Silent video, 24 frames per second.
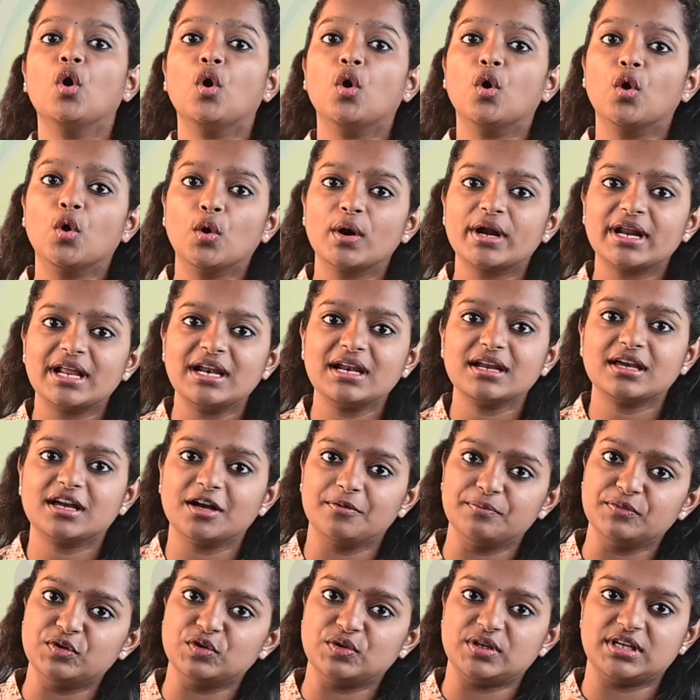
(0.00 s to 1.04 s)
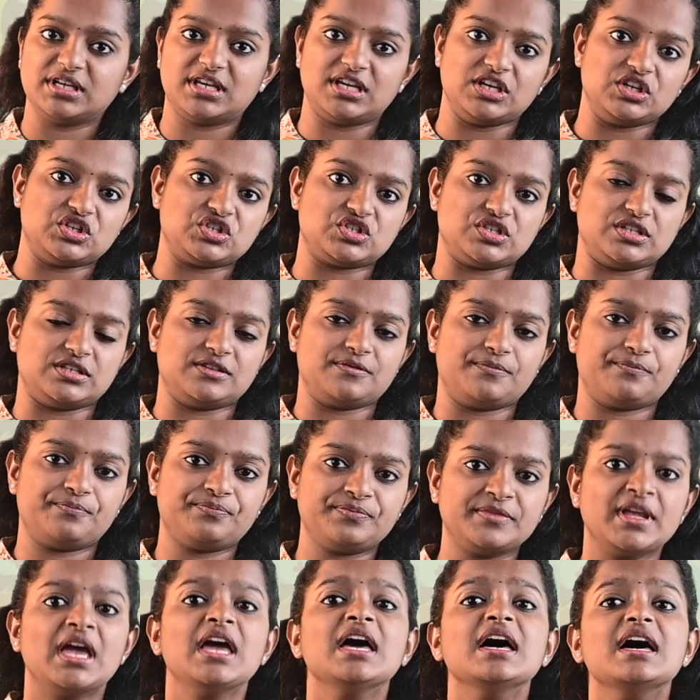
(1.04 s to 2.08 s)
Oral communication
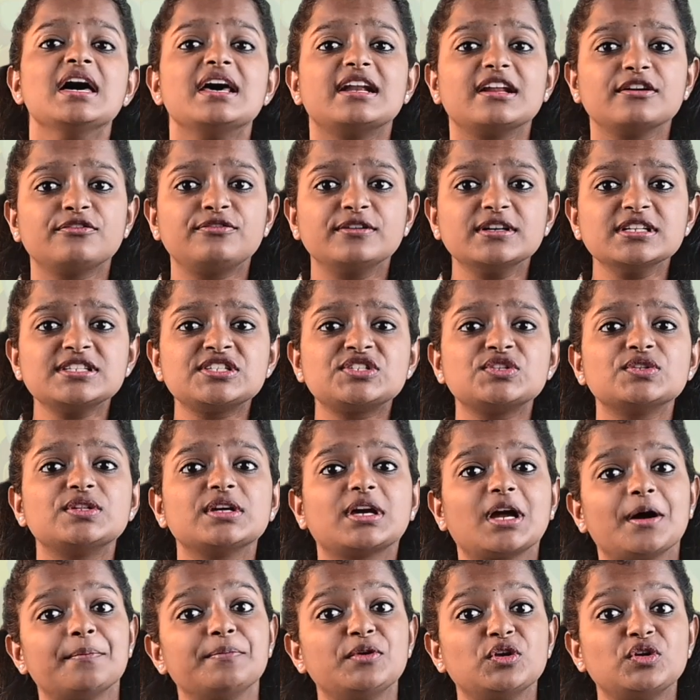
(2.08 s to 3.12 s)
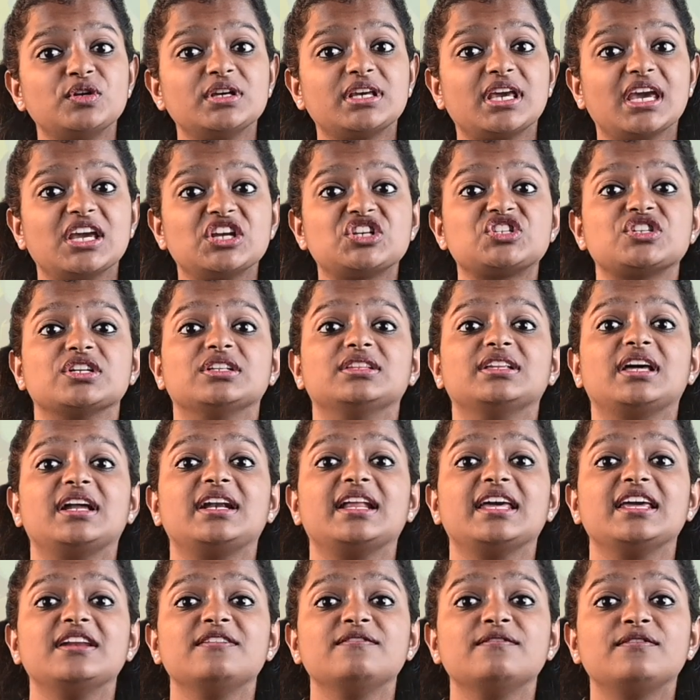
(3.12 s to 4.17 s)
refers to the communication
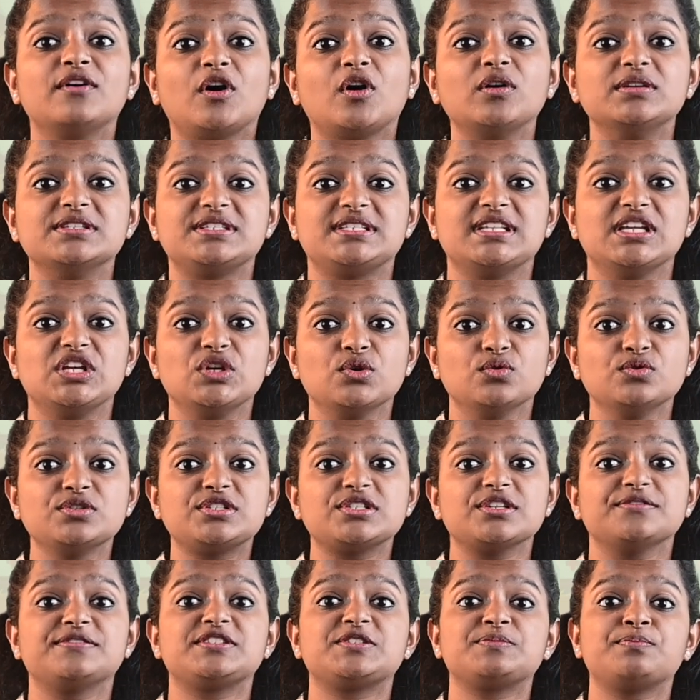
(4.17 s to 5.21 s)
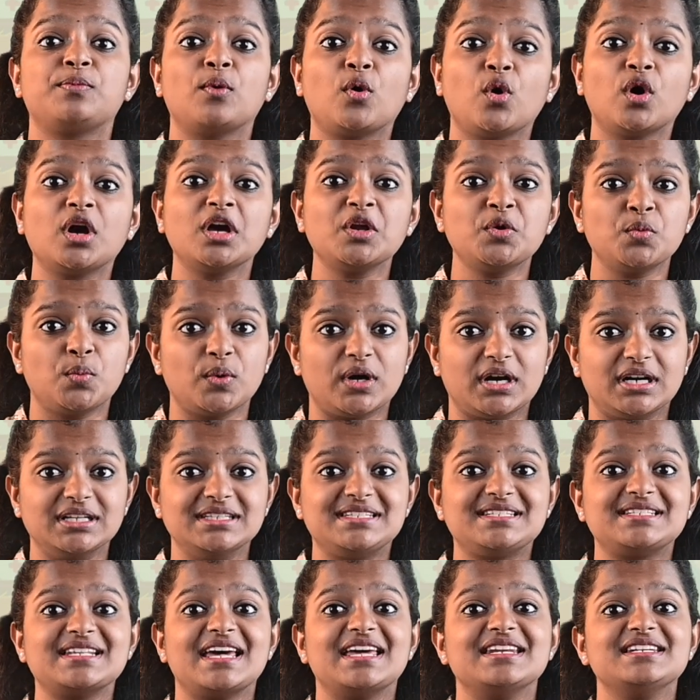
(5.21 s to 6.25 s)
that involves the use of spoken
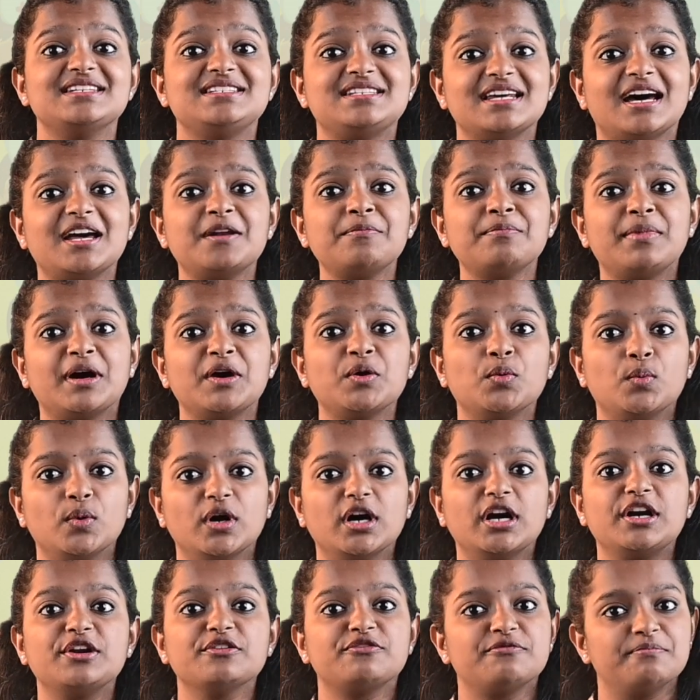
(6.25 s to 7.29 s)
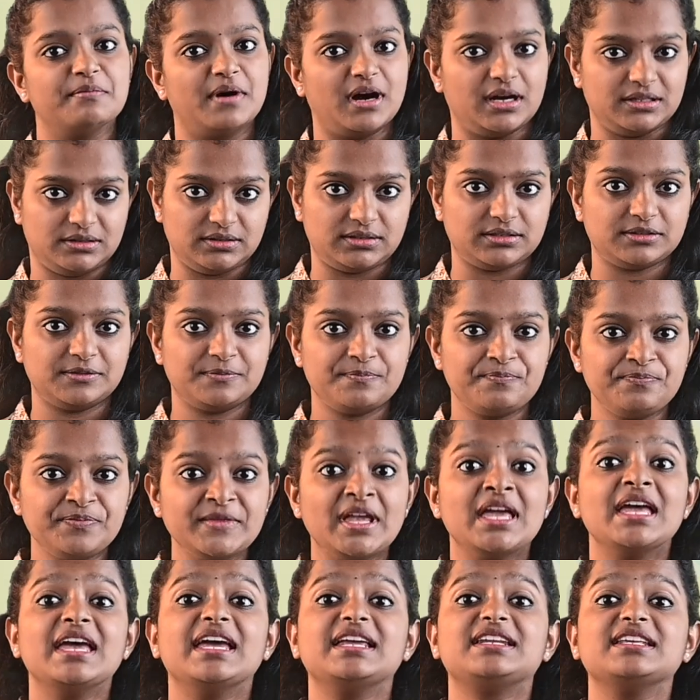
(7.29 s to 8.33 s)
words and done by word of mouth.
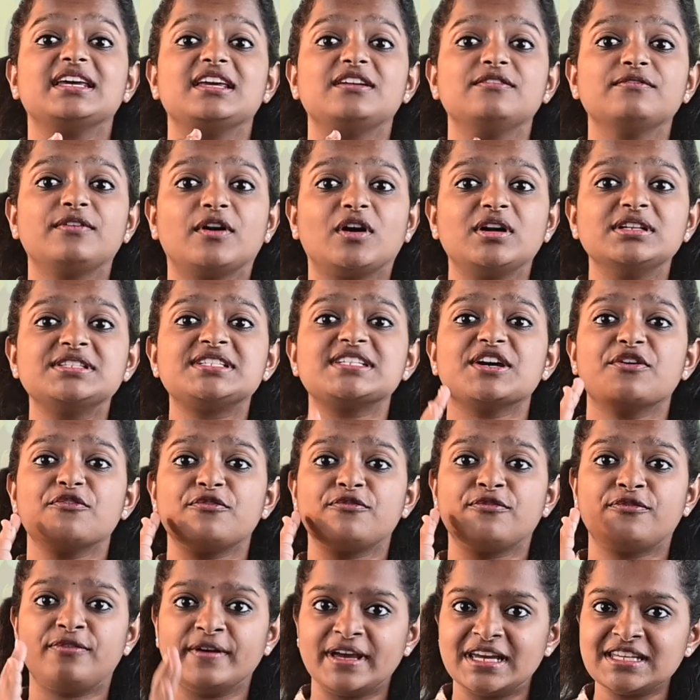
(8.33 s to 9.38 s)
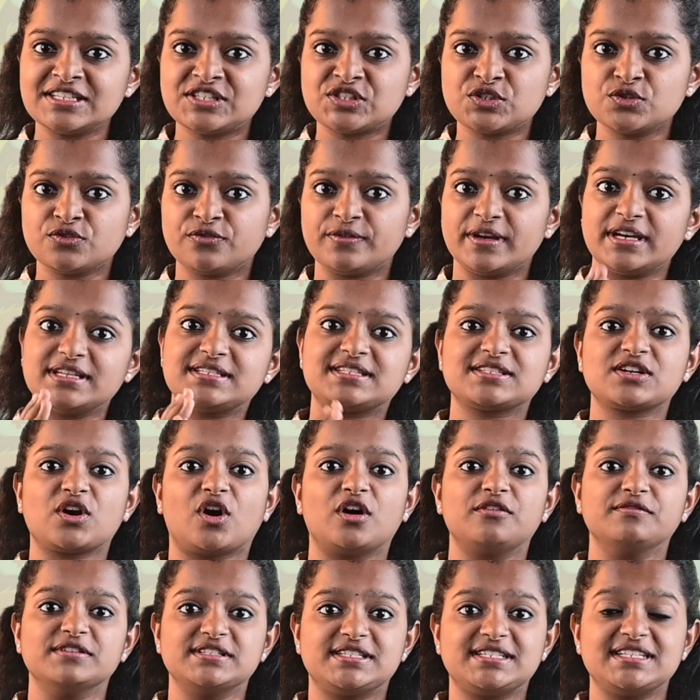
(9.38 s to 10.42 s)
It involves face-to-face
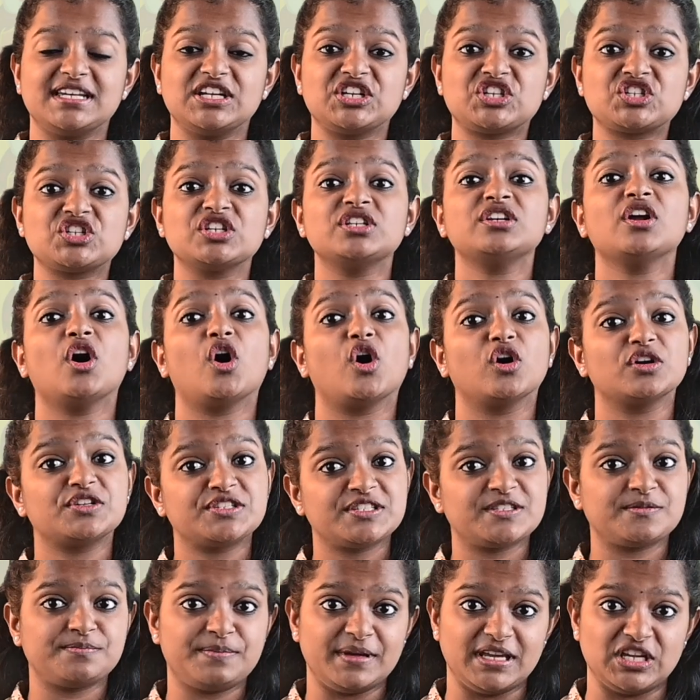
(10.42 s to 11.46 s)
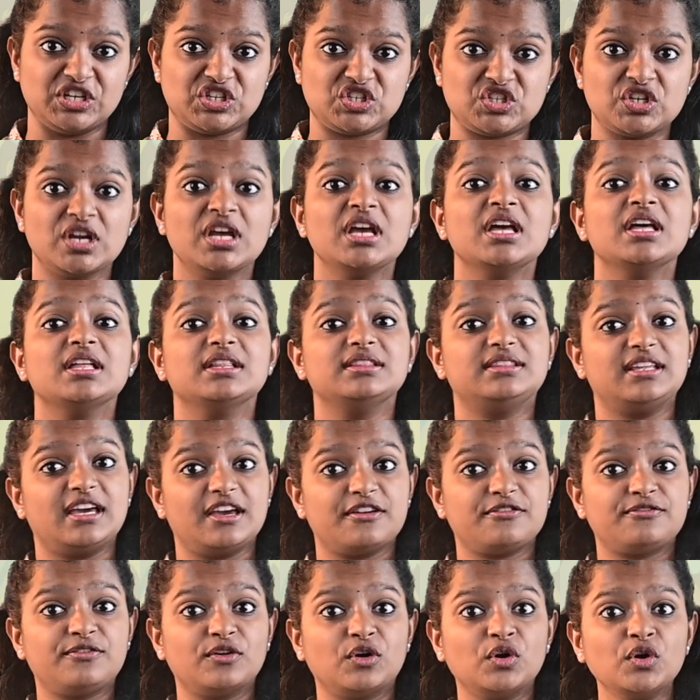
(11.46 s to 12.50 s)
conversation or speech.
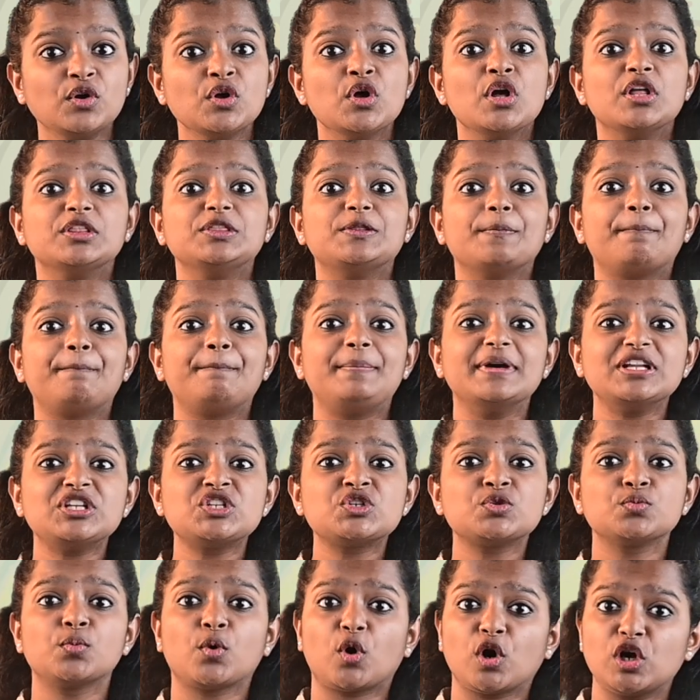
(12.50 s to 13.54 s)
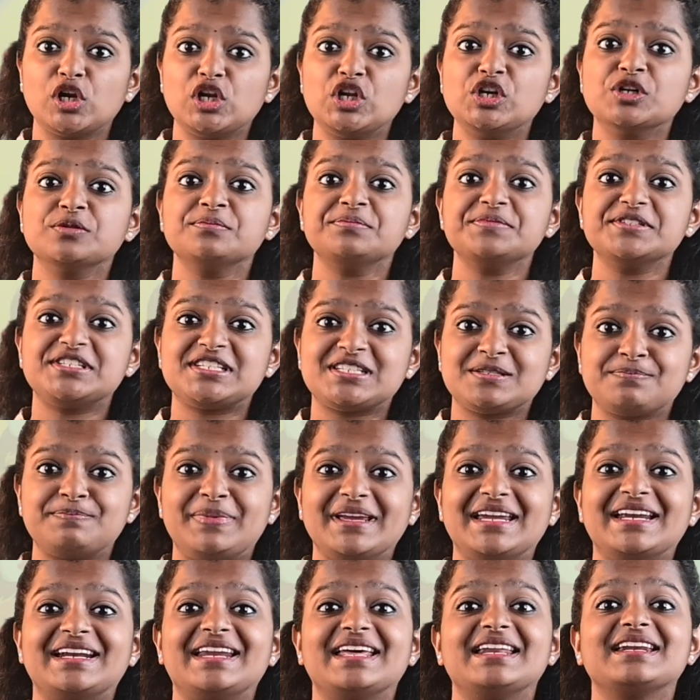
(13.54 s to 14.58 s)
Therefore, the pitch, volume,
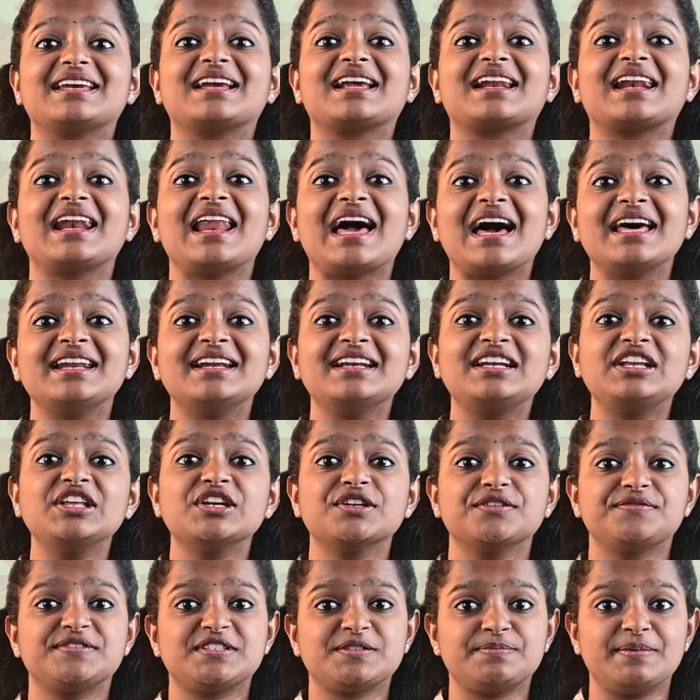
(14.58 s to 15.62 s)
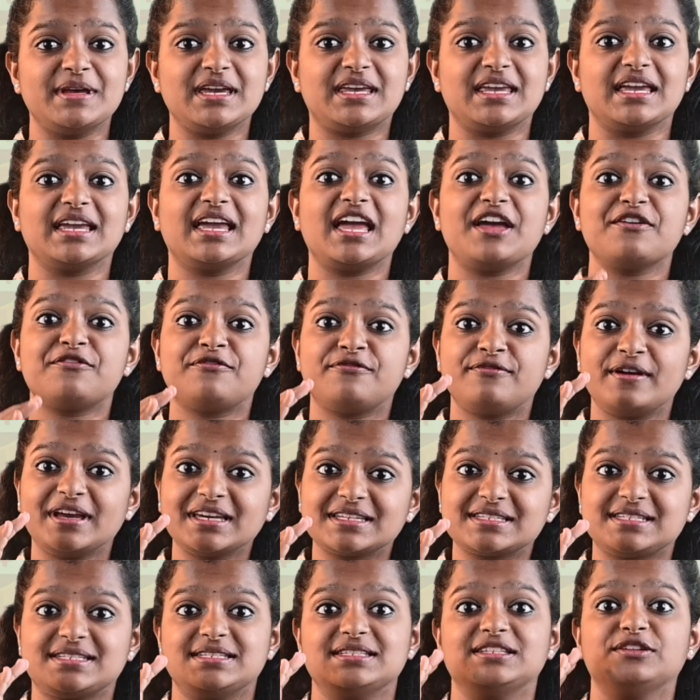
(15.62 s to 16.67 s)
speed and clarity of speaking
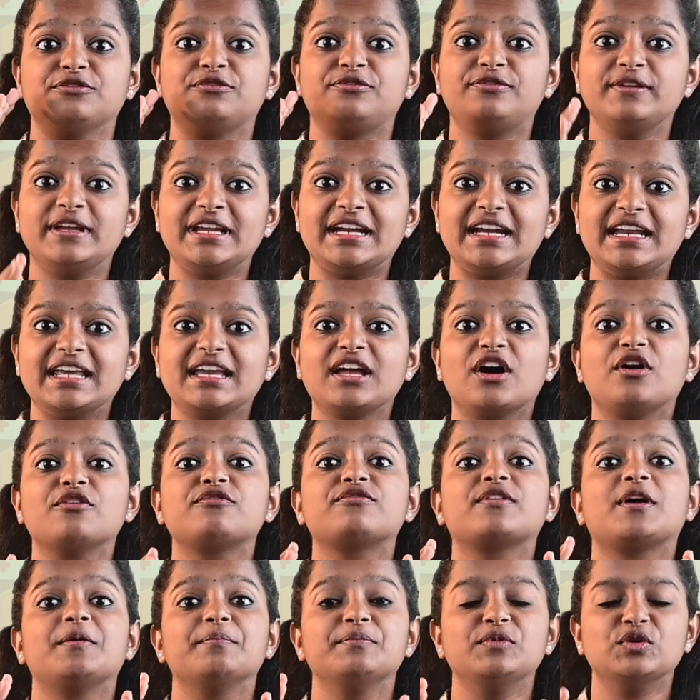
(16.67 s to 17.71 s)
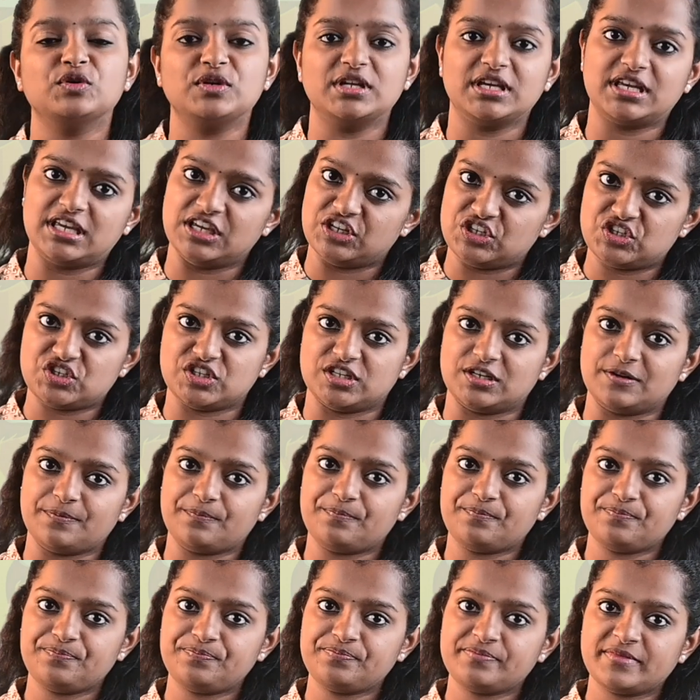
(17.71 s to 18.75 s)
affects the feeding of communication.
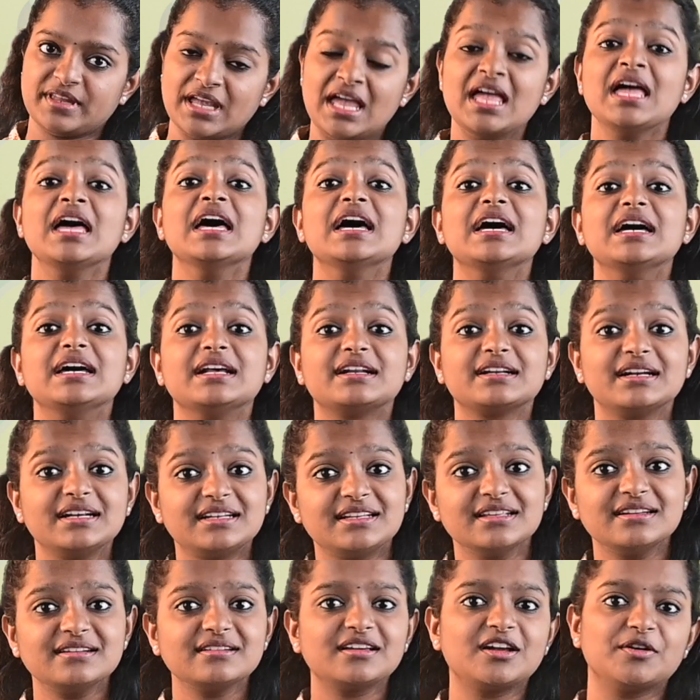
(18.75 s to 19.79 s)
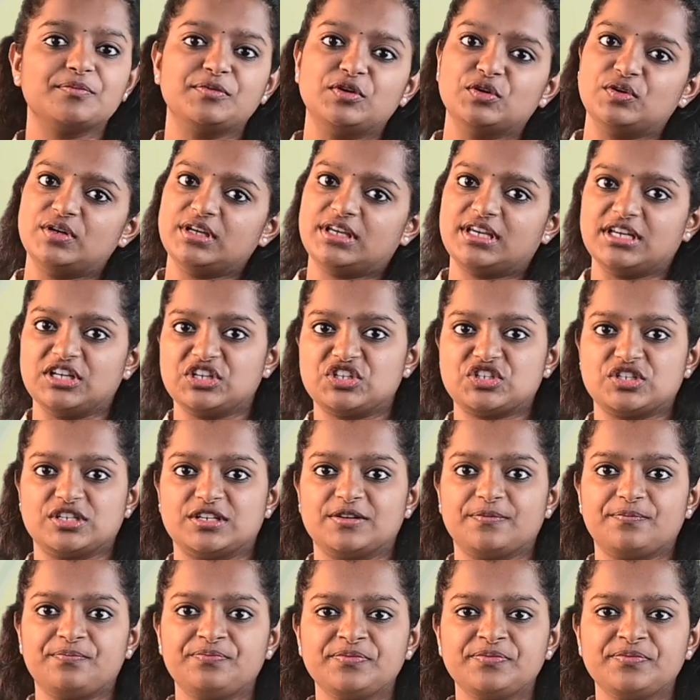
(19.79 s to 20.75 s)
Written communication